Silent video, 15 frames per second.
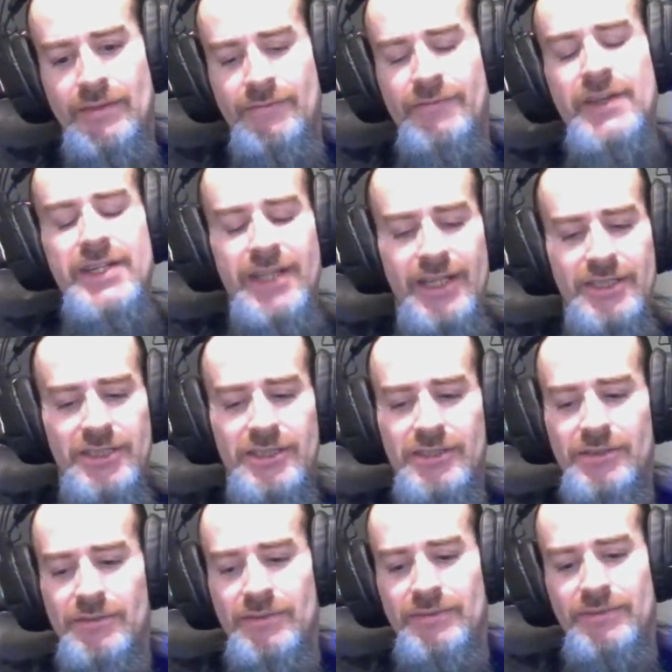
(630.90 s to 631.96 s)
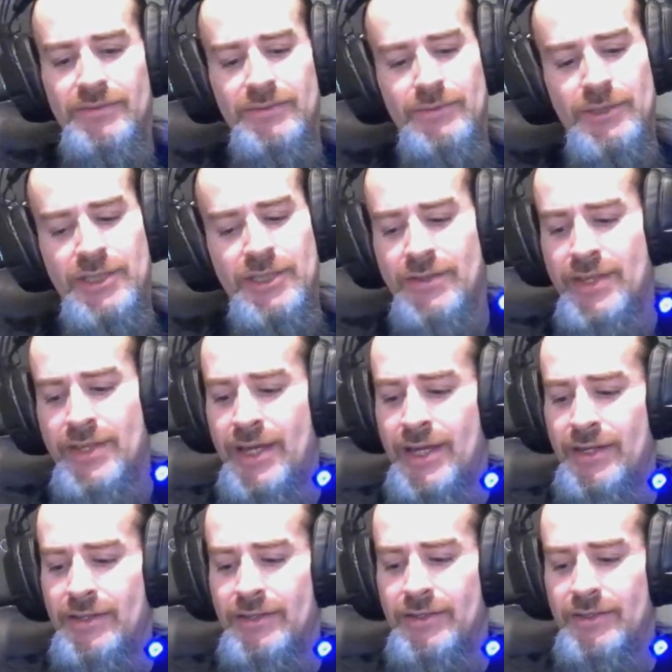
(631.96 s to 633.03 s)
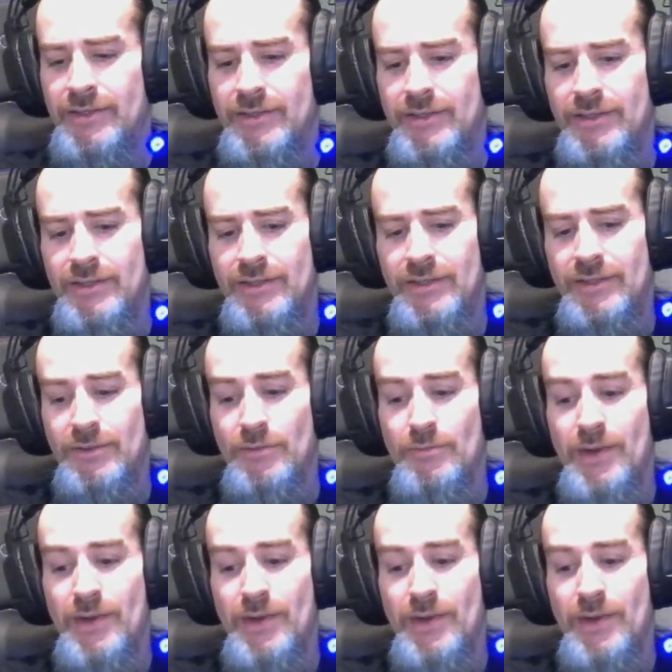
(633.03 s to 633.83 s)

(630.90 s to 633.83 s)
Phoenix was in there. Oh,